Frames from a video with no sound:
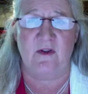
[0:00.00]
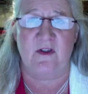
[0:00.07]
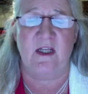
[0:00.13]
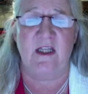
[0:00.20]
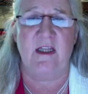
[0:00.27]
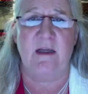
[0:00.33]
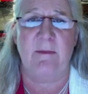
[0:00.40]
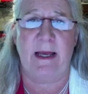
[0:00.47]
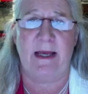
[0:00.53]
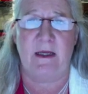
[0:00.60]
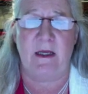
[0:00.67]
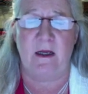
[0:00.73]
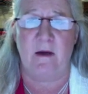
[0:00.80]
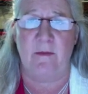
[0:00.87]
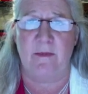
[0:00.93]
nothing
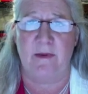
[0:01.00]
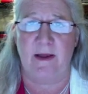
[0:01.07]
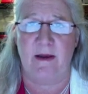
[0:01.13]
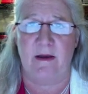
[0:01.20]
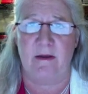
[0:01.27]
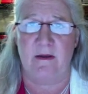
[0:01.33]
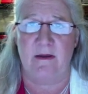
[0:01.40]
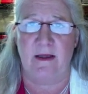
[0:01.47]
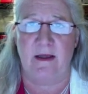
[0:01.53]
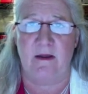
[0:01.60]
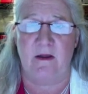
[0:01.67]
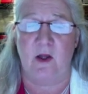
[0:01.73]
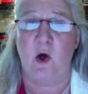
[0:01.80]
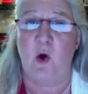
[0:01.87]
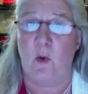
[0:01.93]
backing up that
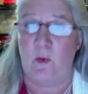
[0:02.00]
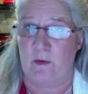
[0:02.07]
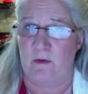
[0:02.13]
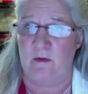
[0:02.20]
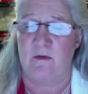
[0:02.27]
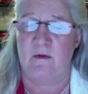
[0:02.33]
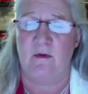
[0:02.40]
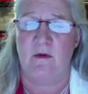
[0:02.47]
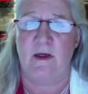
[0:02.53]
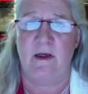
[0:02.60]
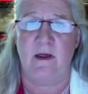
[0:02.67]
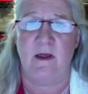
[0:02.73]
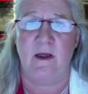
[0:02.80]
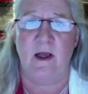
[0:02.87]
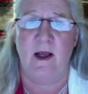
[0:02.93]
loan, right?
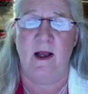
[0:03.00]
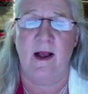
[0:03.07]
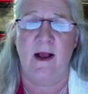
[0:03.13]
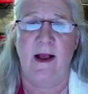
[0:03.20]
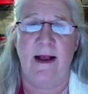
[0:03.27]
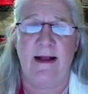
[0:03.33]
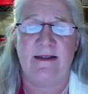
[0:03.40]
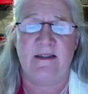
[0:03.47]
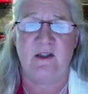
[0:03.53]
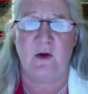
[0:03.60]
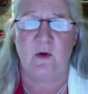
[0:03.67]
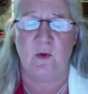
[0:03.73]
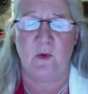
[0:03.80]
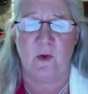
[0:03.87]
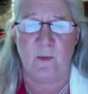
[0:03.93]
And
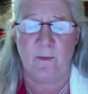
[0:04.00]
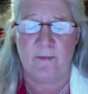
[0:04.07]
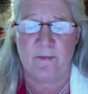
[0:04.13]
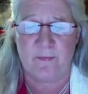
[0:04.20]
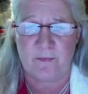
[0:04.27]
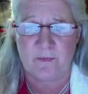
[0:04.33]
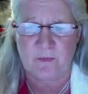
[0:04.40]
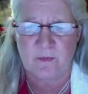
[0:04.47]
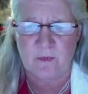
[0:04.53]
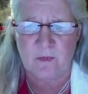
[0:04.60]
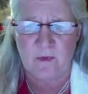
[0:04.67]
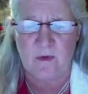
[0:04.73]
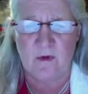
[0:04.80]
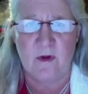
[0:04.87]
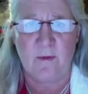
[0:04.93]
so the